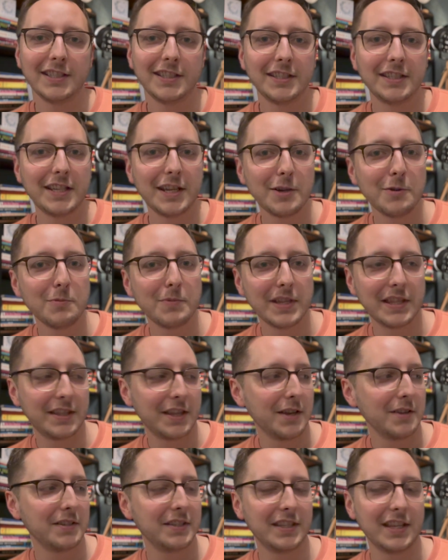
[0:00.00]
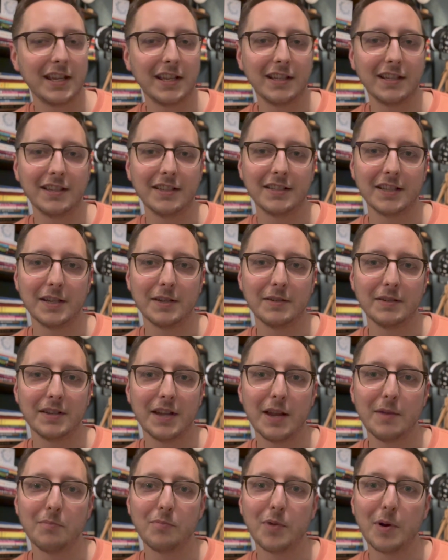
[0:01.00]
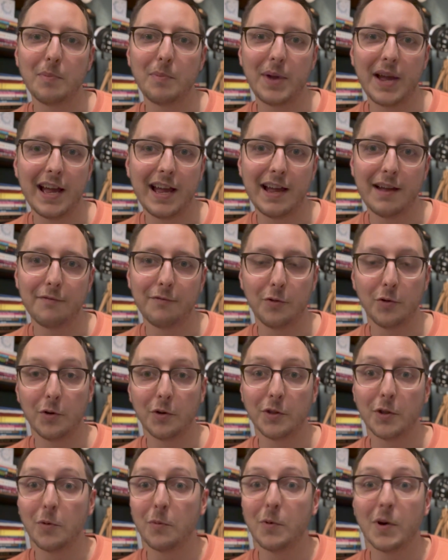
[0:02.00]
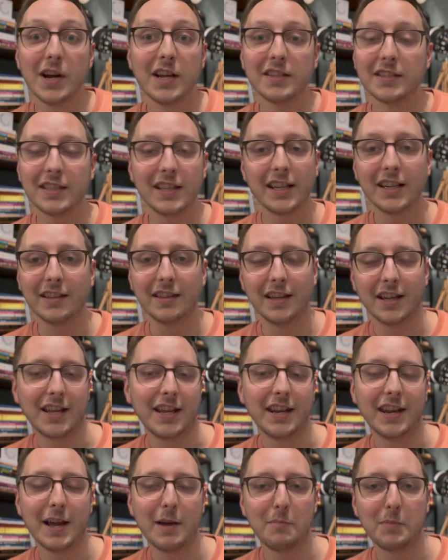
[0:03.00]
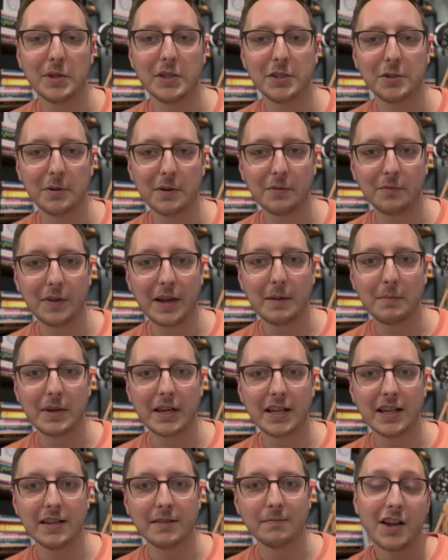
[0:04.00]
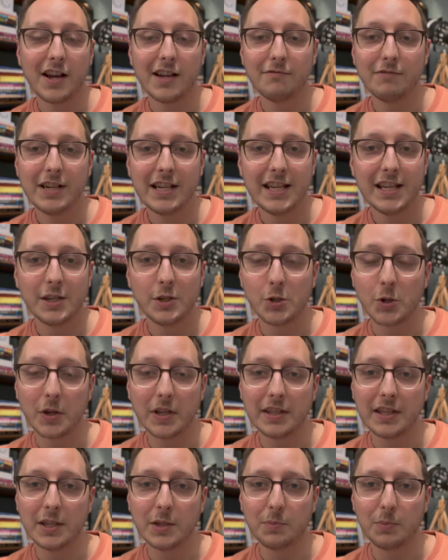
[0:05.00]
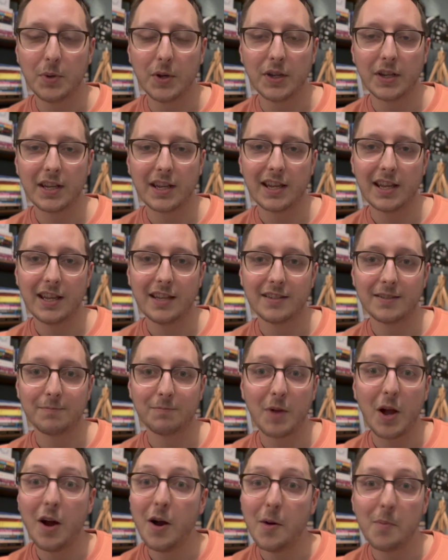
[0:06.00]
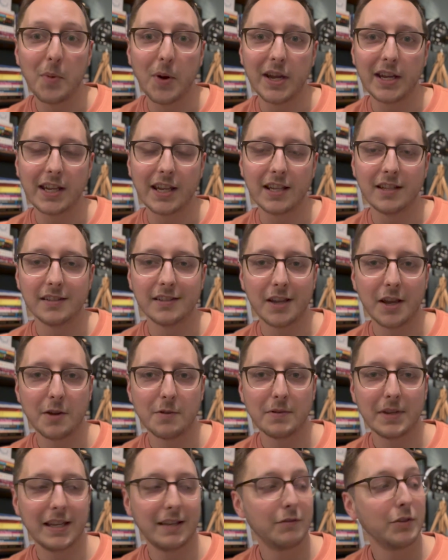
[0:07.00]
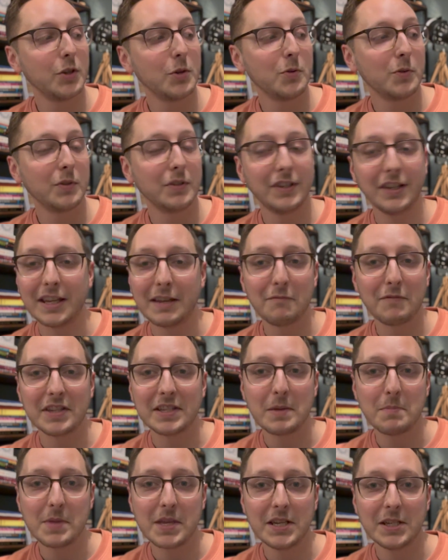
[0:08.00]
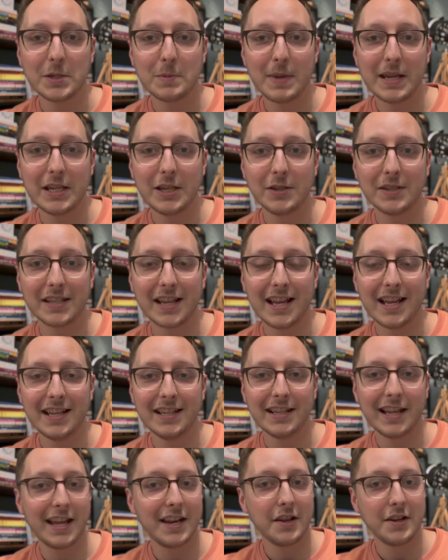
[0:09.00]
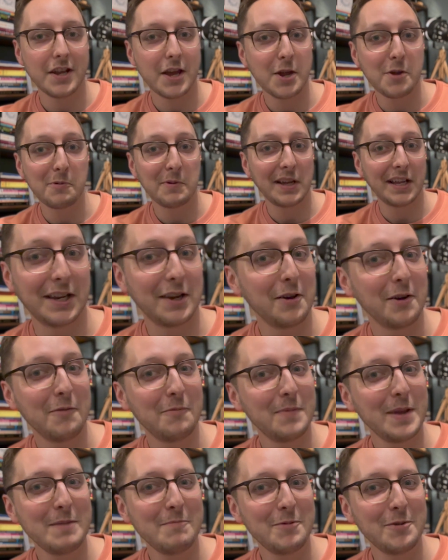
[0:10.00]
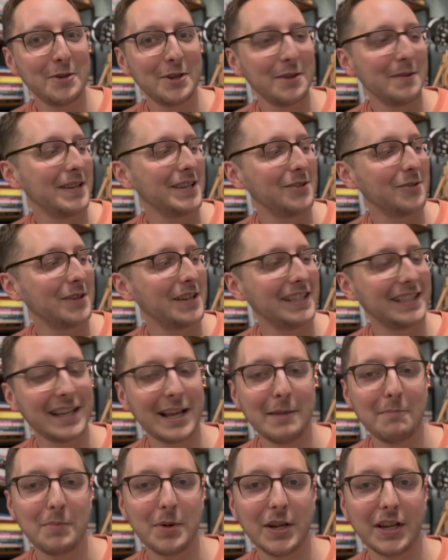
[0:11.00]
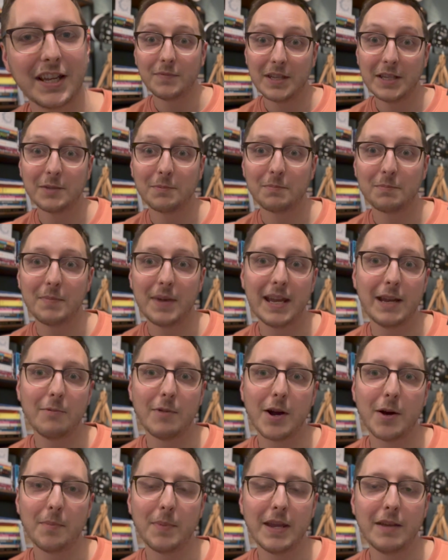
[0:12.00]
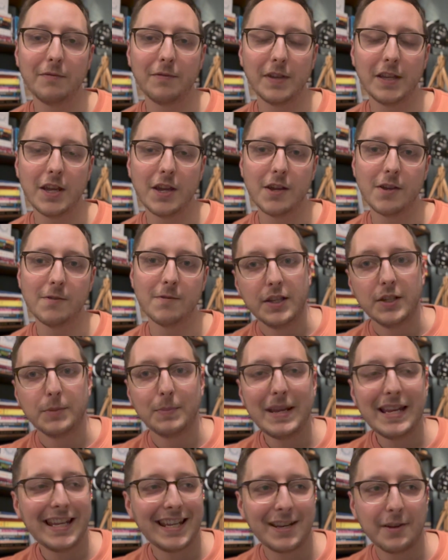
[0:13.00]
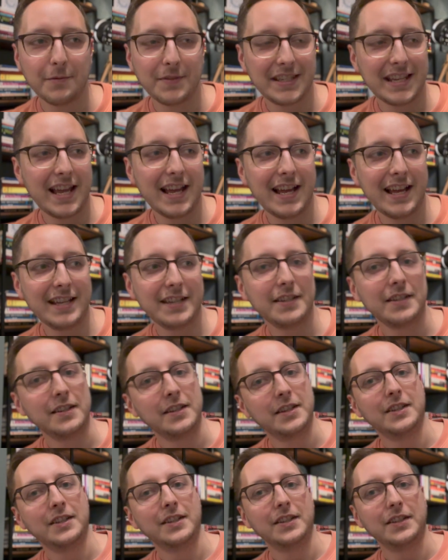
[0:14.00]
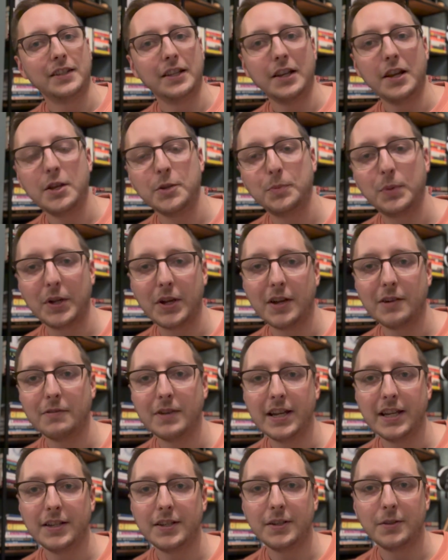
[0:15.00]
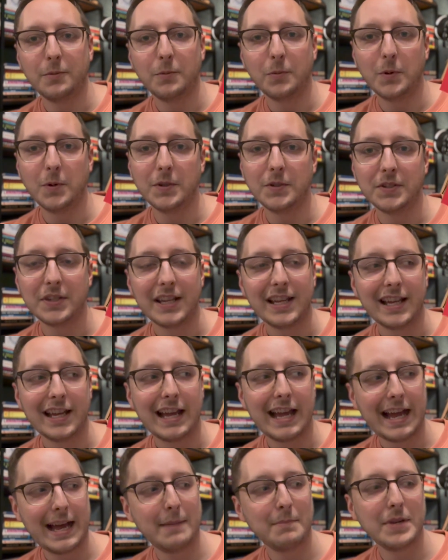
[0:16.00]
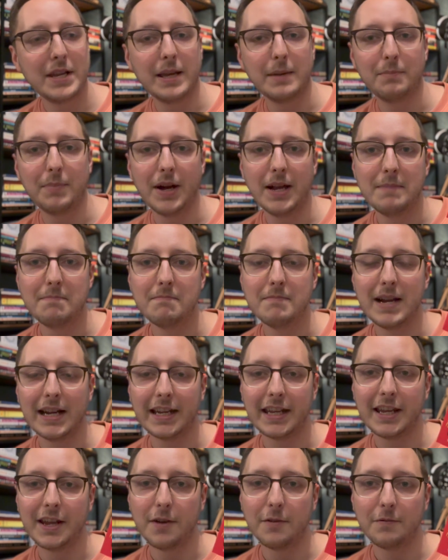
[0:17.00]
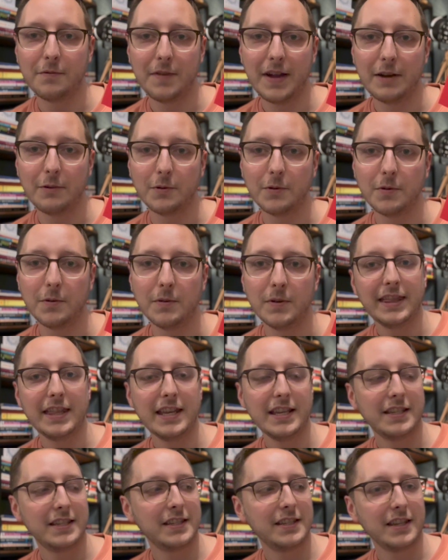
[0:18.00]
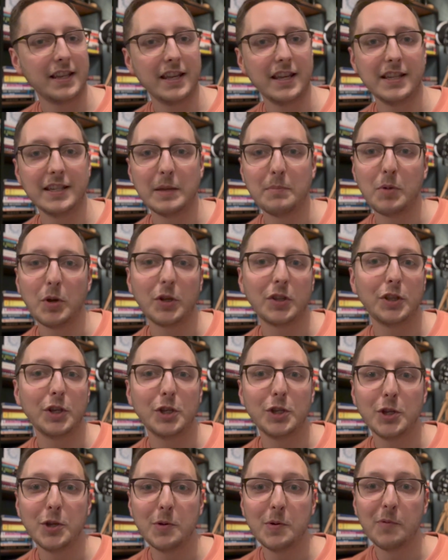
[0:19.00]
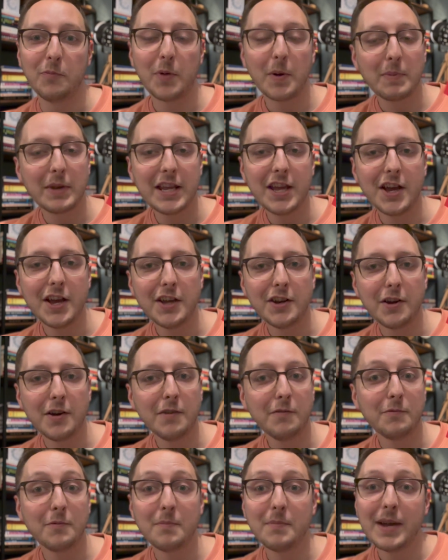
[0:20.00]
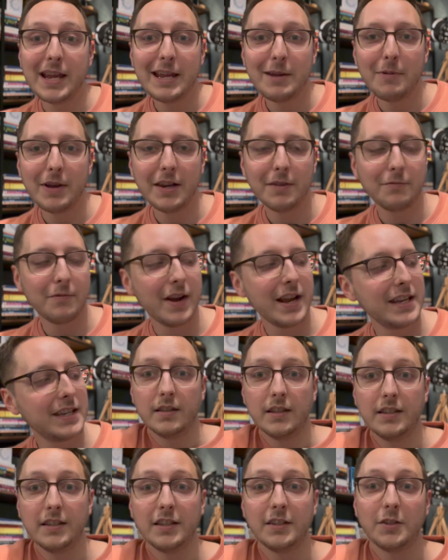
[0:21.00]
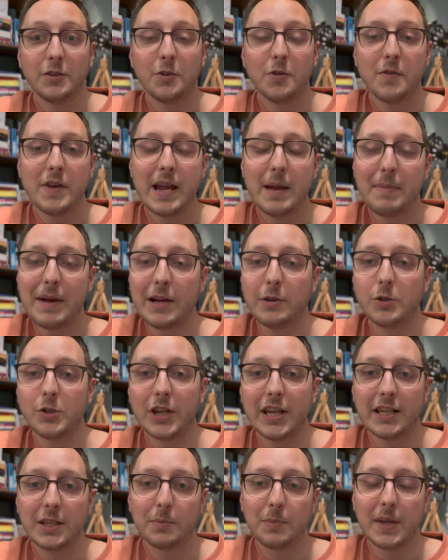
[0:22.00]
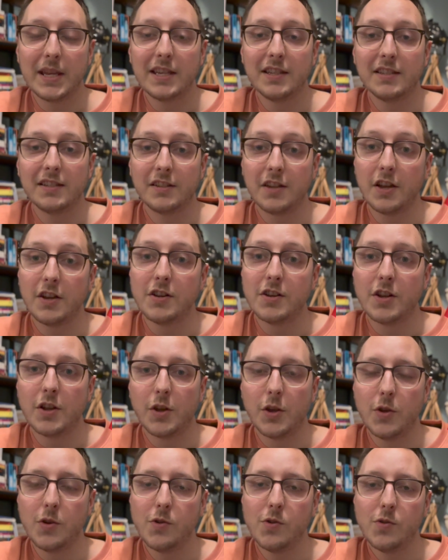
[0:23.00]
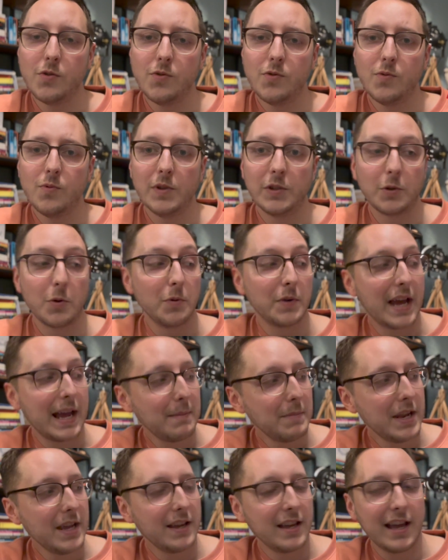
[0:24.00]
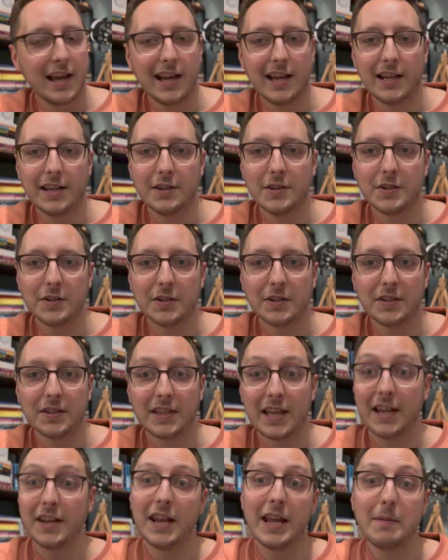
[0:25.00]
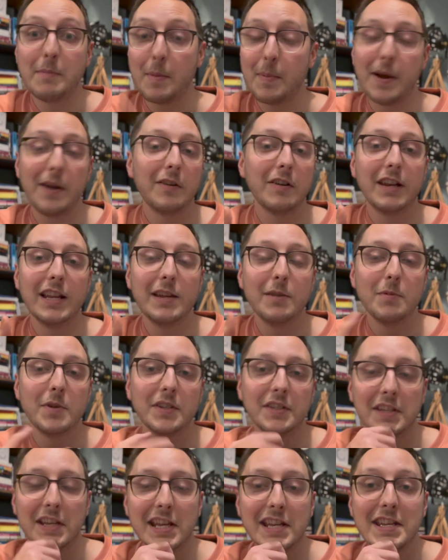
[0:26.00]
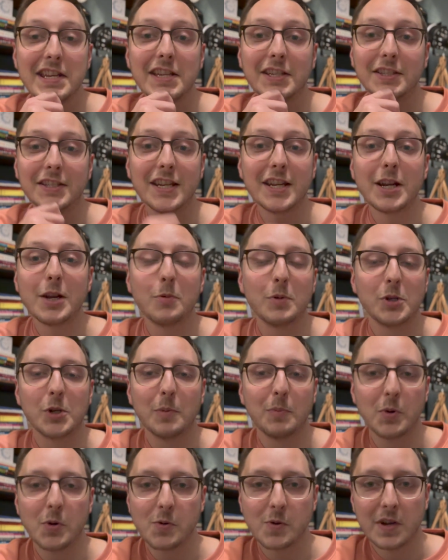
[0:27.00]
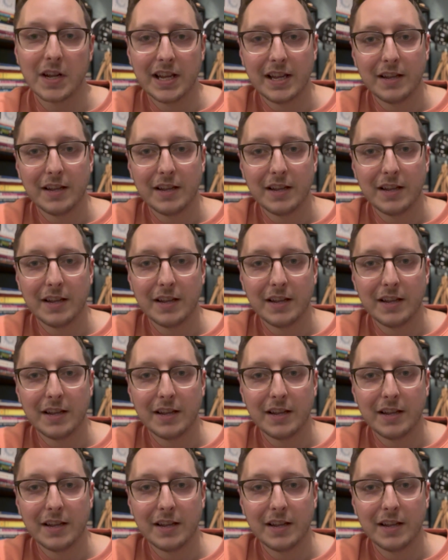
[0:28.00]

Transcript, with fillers: deal with those things and, and prepare for the worst thing that can happen to a family. I really enjoyed this book. It's heartbreaking. So if you're looking for something to make you sad, and I know a lot of people do enjoy a sad book, this may well be for you. Speaking of sad, the last book I read was Hamnet by Maggie O'Farrell. This is a book that you have probably heard of and may well have read. This is a story about Shakespeare's son who was called Hamnet and that name apparently was indistinguishable